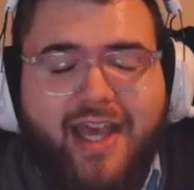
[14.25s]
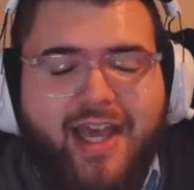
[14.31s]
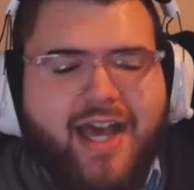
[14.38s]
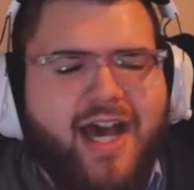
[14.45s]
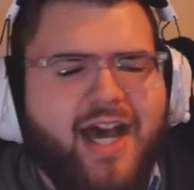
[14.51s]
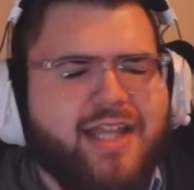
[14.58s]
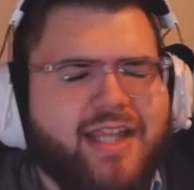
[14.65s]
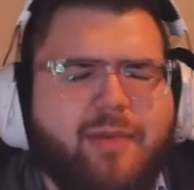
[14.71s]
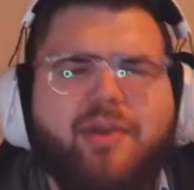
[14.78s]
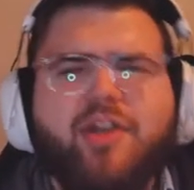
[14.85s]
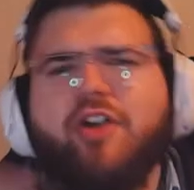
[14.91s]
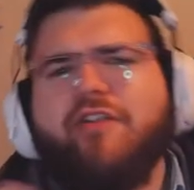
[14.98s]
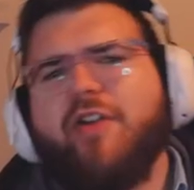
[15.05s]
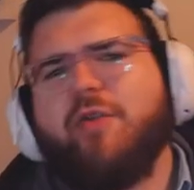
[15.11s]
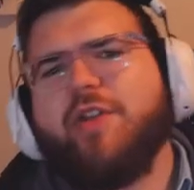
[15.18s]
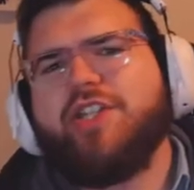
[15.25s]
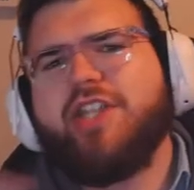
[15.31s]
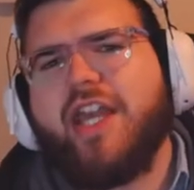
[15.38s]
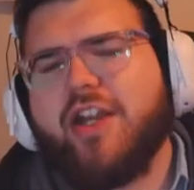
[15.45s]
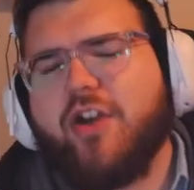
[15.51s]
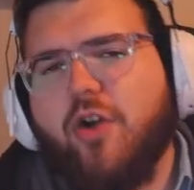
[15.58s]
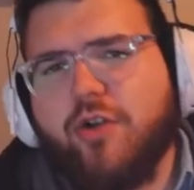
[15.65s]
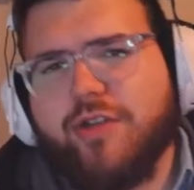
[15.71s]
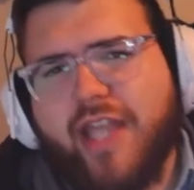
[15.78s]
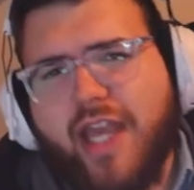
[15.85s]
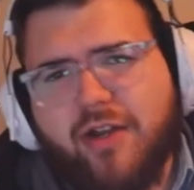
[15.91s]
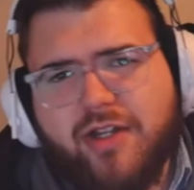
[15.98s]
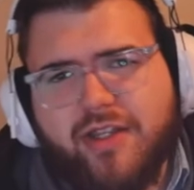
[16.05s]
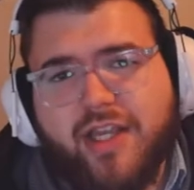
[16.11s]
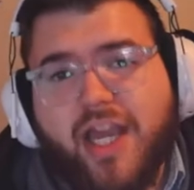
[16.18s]
Let me know if I reach that goal
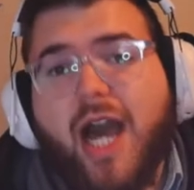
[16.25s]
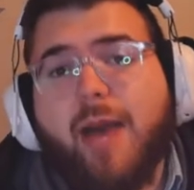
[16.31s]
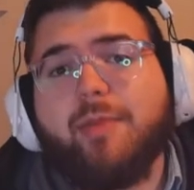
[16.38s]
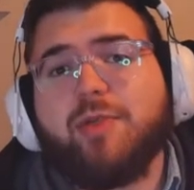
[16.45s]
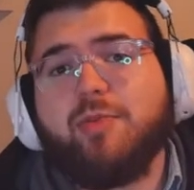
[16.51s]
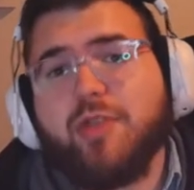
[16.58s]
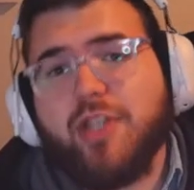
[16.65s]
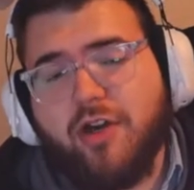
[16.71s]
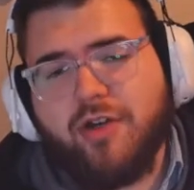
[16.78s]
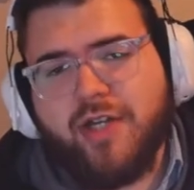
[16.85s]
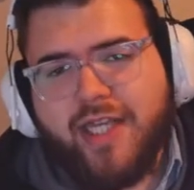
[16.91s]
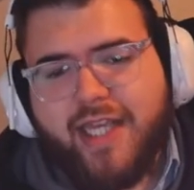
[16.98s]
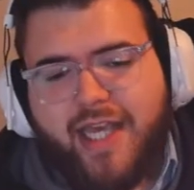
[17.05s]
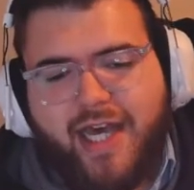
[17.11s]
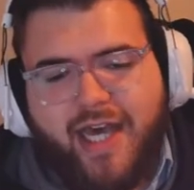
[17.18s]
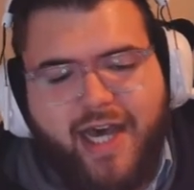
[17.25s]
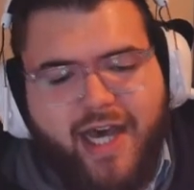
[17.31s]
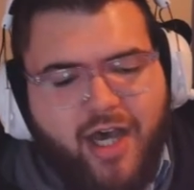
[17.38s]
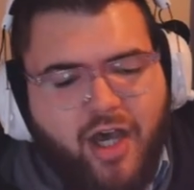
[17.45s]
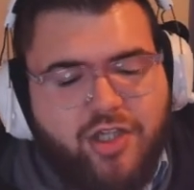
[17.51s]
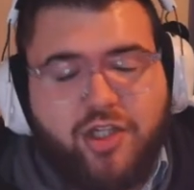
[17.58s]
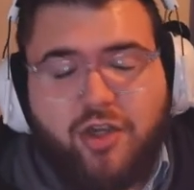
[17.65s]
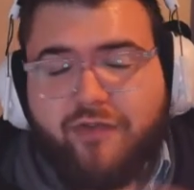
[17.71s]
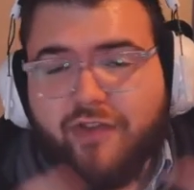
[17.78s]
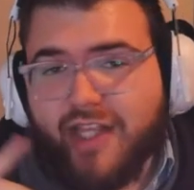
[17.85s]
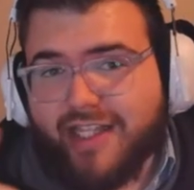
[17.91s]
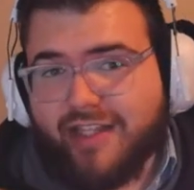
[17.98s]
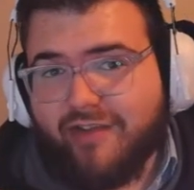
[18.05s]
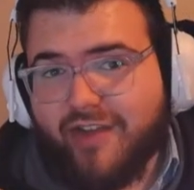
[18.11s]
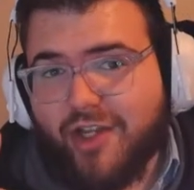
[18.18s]
down in the comments below. Also, if you
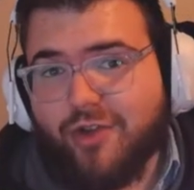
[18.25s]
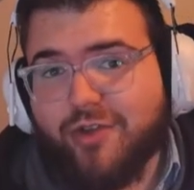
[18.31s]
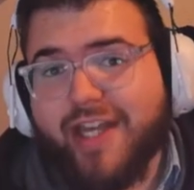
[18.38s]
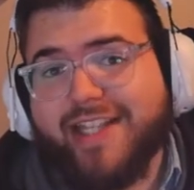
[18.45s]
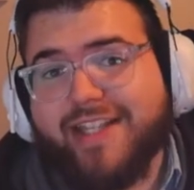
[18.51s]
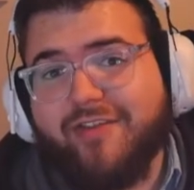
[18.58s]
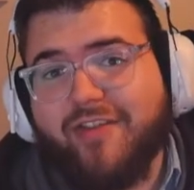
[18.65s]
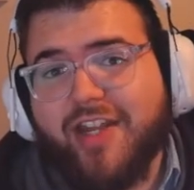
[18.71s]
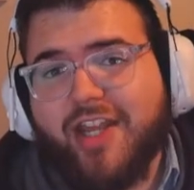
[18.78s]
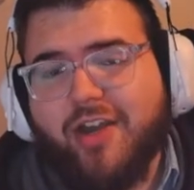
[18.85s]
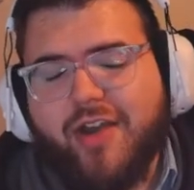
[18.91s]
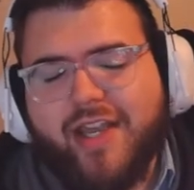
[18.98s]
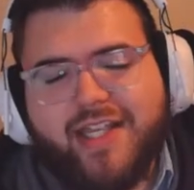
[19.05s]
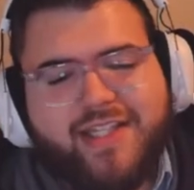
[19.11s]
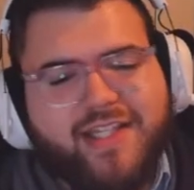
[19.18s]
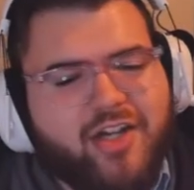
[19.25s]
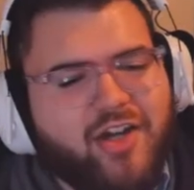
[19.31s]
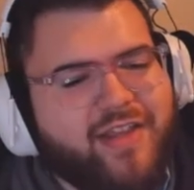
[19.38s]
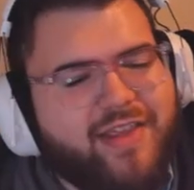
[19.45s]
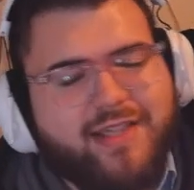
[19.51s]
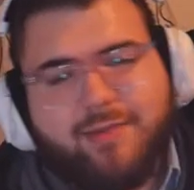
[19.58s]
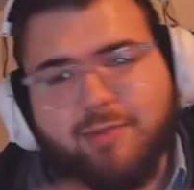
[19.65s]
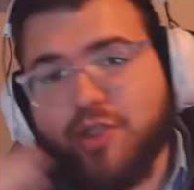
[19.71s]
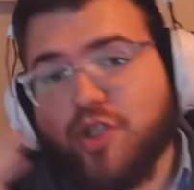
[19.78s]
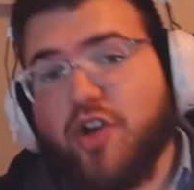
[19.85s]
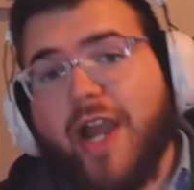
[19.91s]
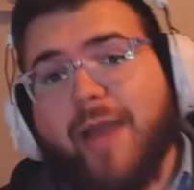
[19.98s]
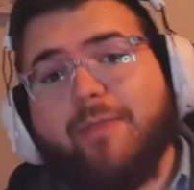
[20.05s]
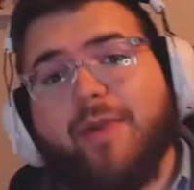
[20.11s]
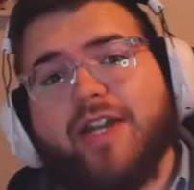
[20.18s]
like the video and consider hitting that
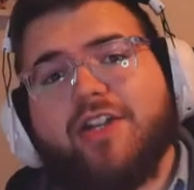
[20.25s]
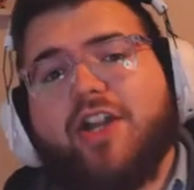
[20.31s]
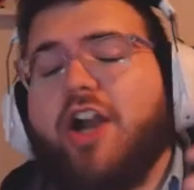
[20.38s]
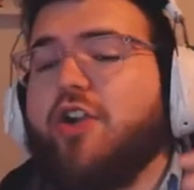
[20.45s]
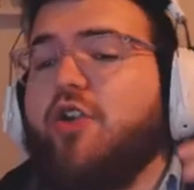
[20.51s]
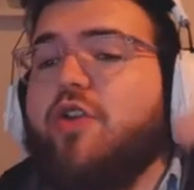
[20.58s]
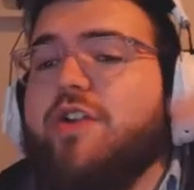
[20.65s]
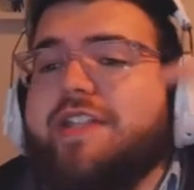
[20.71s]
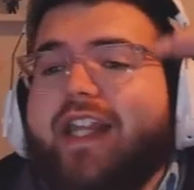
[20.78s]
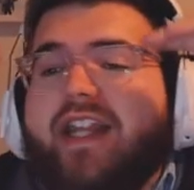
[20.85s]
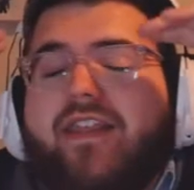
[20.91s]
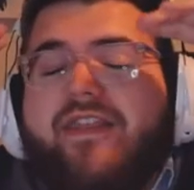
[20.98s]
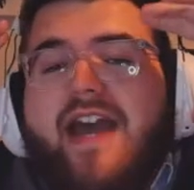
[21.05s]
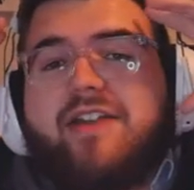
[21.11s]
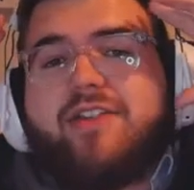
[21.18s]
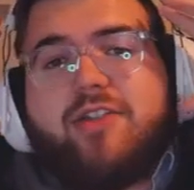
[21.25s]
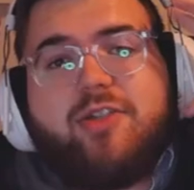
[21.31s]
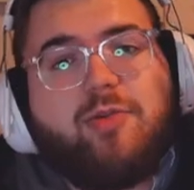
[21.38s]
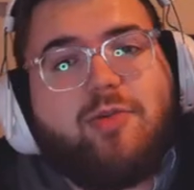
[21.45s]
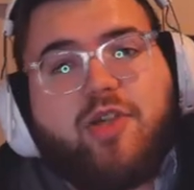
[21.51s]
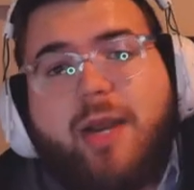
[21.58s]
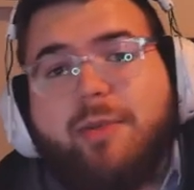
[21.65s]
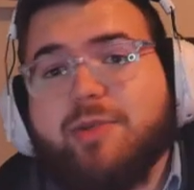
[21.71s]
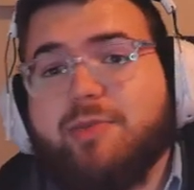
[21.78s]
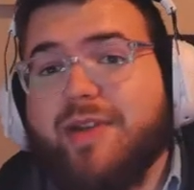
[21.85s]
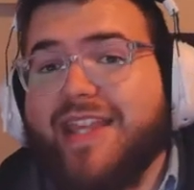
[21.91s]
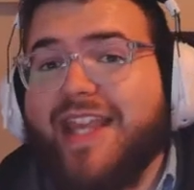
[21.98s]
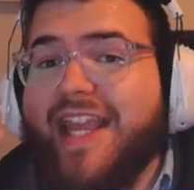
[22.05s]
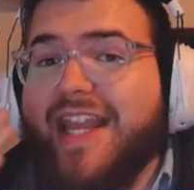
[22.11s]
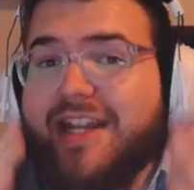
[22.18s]
subscribe button. Our goal is to hit 1,000 subscribers
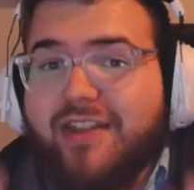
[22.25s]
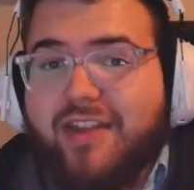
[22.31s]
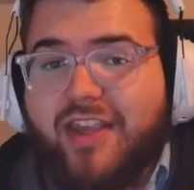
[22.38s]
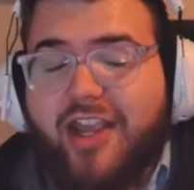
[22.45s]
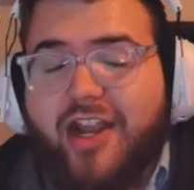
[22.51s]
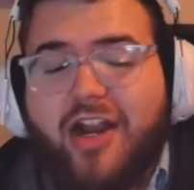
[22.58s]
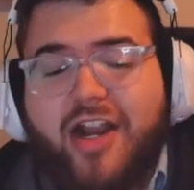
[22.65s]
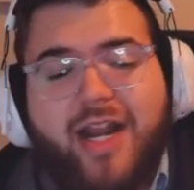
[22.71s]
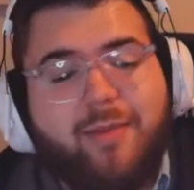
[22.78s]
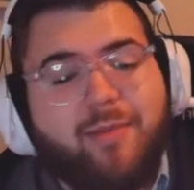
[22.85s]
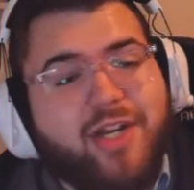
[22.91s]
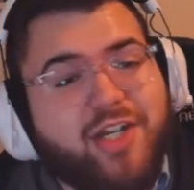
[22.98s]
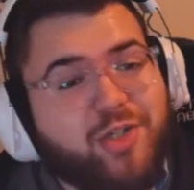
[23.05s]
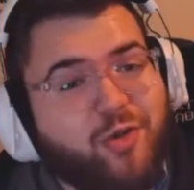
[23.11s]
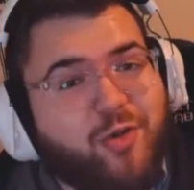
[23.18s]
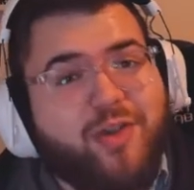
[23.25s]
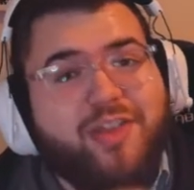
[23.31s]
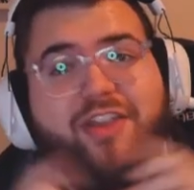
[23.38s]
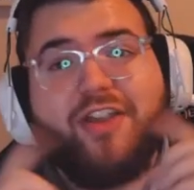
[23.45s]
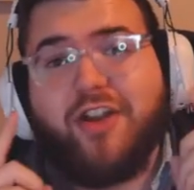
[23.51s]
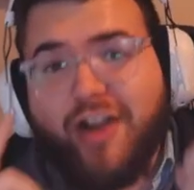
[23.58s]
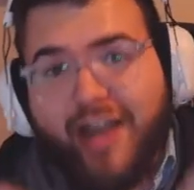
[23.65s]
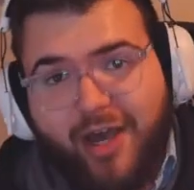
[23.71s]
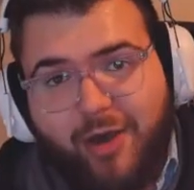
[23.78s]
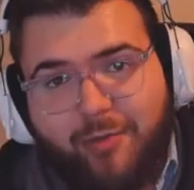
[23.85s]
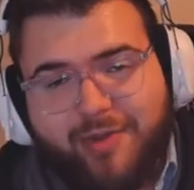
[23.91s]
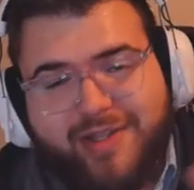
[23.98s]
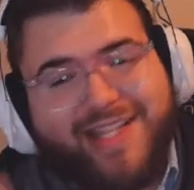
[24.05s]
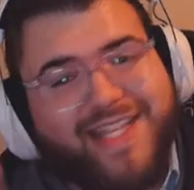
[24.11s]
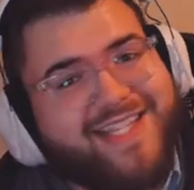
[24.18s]
by the end of the year, and I'm going to do it with your
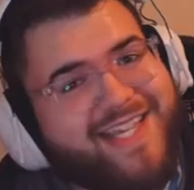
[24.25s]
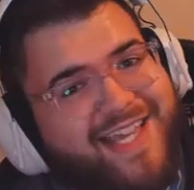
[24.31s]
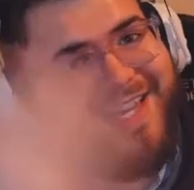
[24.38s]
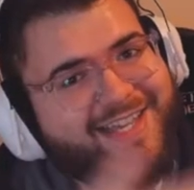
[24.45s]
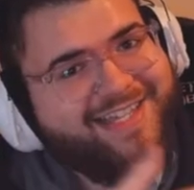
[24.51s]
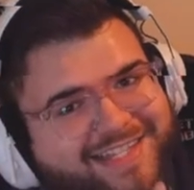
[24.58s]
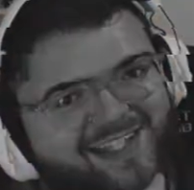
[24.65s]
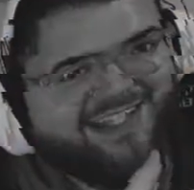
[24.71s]
help. Let's get it.